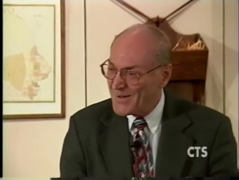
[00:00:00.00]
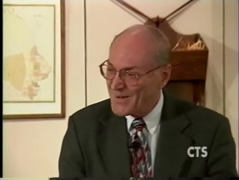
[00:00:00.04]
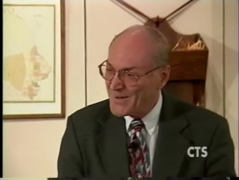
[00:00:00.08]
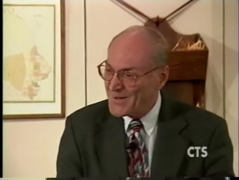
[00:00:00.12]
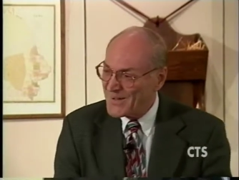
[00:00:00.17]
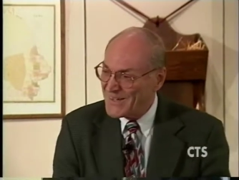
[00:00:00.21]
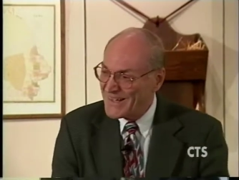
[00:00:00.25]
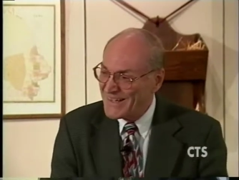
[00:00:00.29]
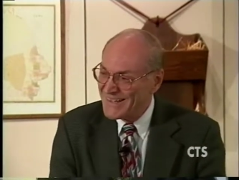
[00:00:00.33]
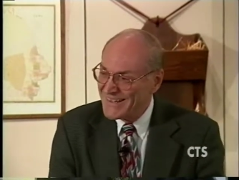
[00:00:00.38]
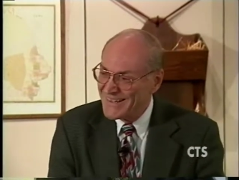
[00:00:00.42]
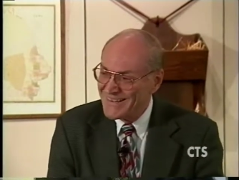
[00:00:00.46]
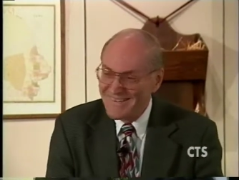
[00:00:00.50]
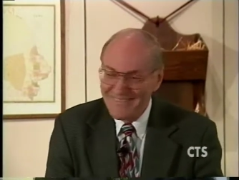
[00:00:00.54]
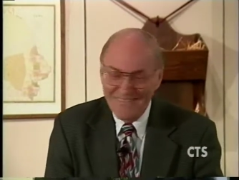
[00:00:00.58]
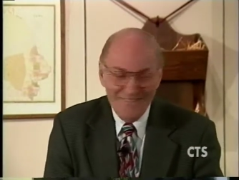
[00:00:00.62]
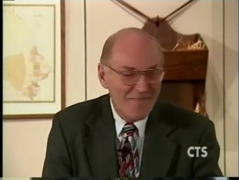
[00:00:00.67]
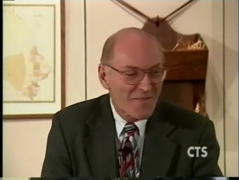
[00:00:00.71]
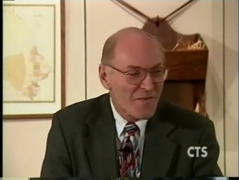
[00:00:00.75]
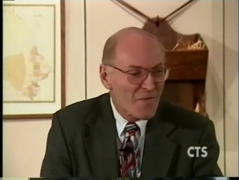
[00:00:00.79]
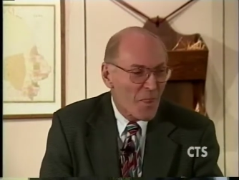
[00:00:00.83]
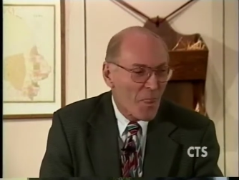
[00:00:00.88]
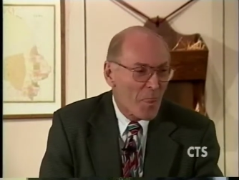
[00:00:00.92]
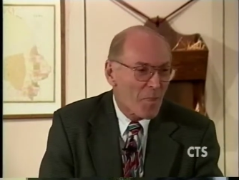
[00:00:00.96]
Uh,
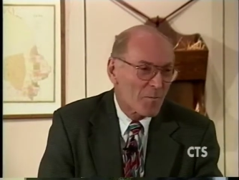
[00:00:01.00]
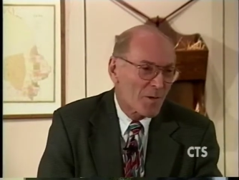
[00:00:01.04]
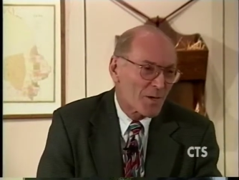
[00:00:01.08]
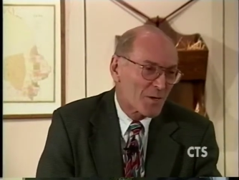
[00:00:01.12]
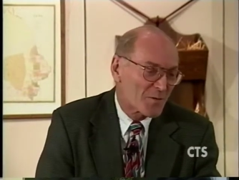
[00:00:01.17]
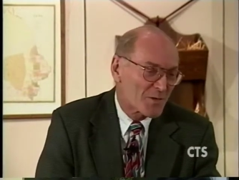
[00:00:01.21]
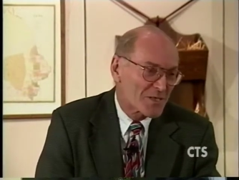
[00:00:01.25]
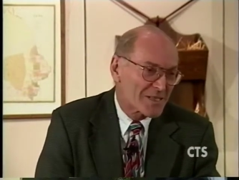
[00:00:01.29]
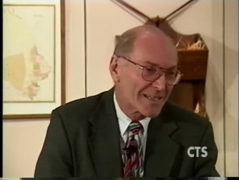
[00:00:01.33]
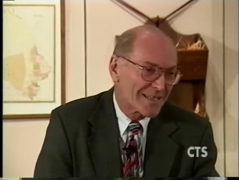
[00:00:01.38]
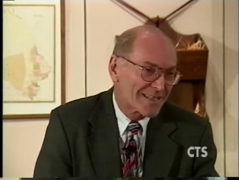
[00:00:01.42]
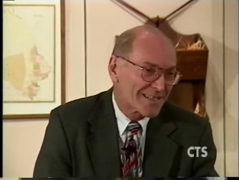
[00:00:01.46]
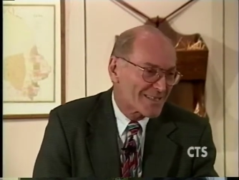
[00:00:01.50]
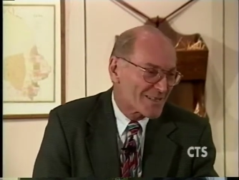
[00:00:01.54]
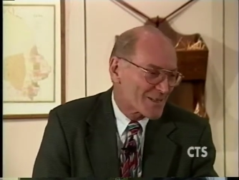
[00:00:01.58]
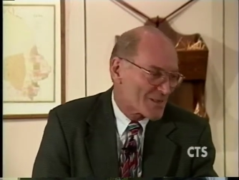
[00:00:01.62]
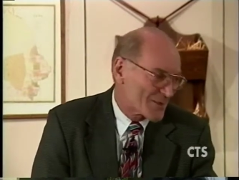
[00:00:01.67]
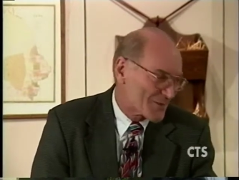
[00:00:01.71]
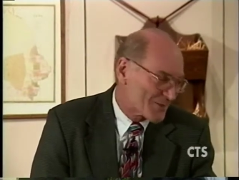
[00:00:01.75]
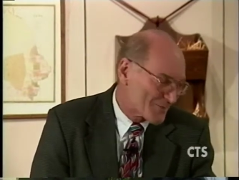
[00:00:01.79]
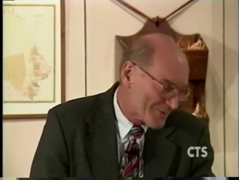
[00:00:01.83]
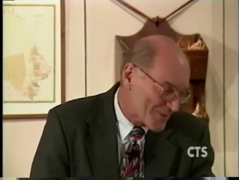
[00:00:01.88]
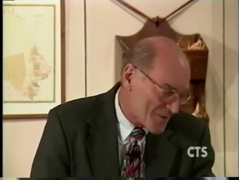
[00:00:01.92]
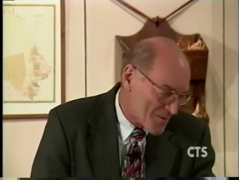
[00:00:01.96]
but it was nice
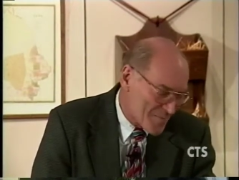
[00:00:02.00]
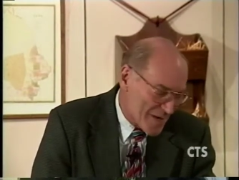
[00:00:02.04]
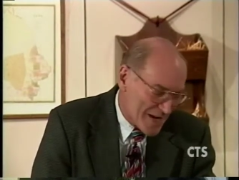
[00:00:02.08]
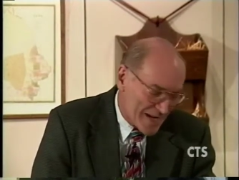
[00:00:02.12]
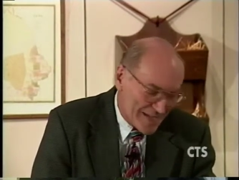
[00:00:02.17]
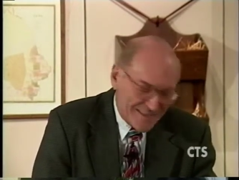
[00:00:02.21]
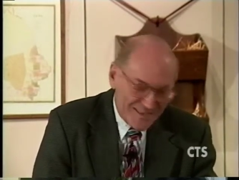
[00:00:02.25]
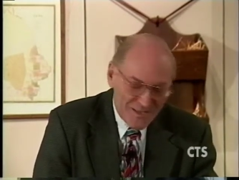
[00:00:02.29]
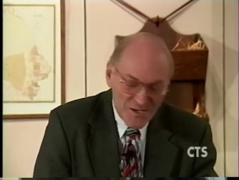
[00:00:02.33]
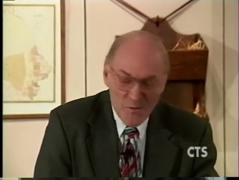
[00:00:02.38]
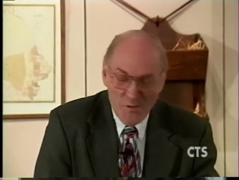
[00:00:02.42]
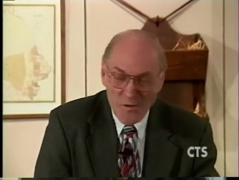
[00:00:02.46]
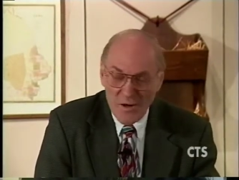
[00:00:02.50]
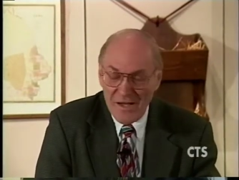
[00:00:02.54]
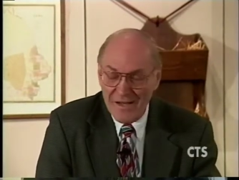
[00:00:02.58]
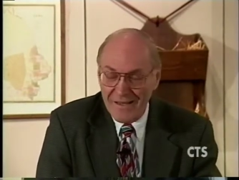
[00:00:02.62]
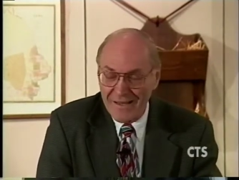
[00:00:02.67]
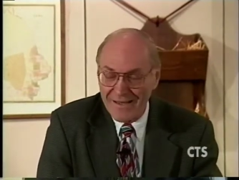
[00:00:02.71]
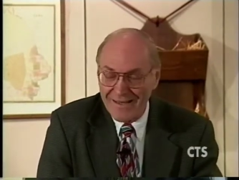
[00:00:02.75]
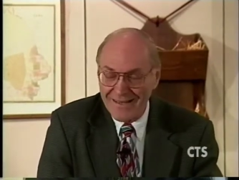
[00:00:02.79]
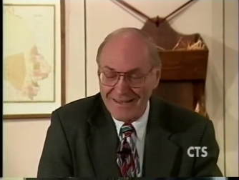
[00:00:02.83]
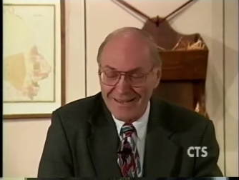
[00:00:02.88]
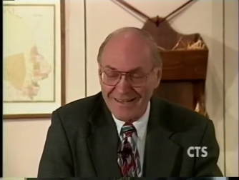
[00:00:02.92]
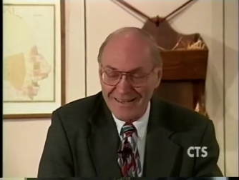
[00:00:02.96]
to go back to
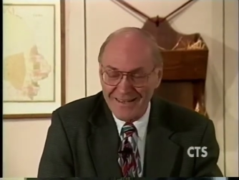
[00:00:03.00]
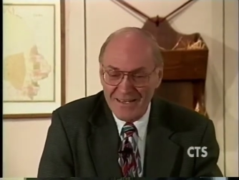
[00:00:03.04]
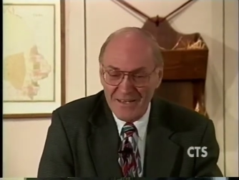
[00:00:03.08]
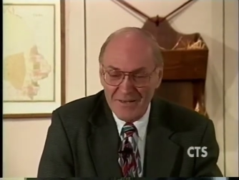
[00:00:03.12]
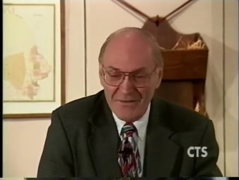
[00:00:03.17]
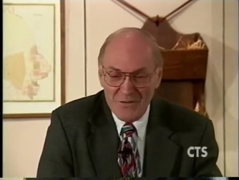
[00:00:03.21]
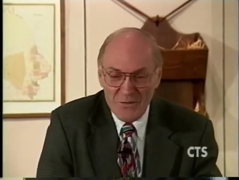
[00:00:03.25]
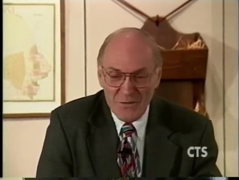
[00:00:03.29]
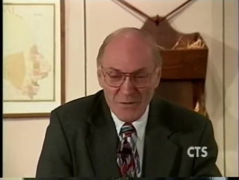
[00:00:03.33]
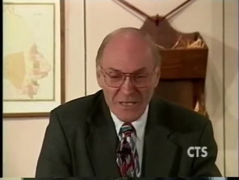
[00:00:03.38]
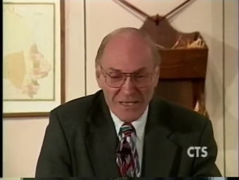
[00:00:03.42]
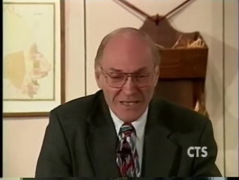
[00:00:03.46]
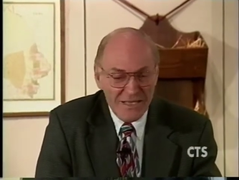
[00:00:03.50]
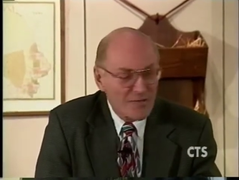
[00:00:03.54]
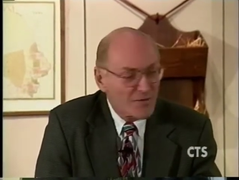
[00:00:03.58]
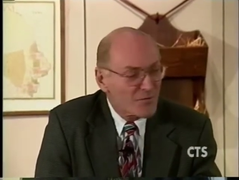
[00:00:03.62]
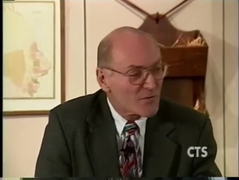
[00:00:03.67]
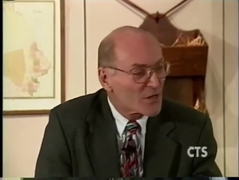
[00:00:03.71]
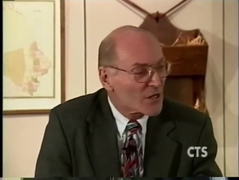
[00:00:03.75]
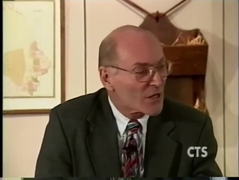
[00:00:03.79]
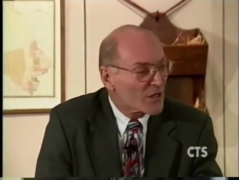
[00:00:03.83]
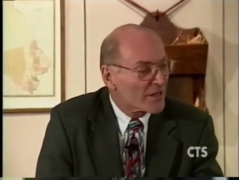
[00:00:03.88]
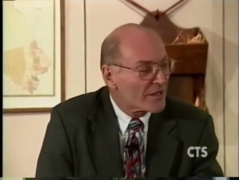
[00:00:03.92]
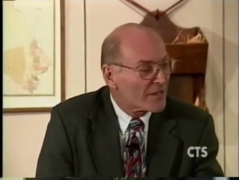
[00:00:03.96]
Hawaii again after we had lived
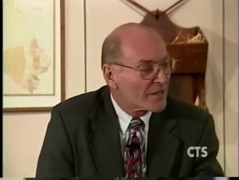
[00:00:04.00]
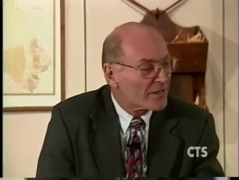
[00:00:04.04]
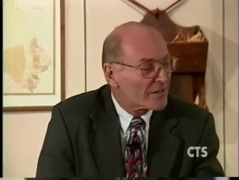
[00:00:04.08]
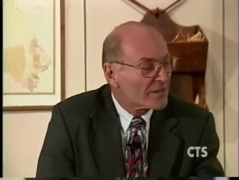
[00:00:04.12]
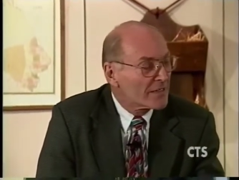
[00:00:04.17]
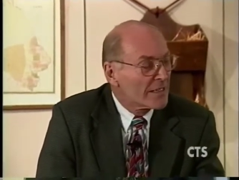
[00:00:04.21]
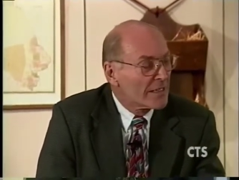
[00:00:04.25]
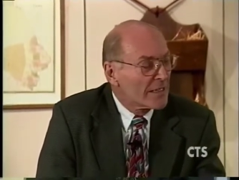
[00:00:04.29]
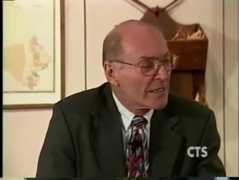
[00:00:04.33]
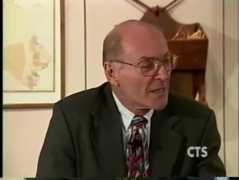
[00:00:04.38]
there a year.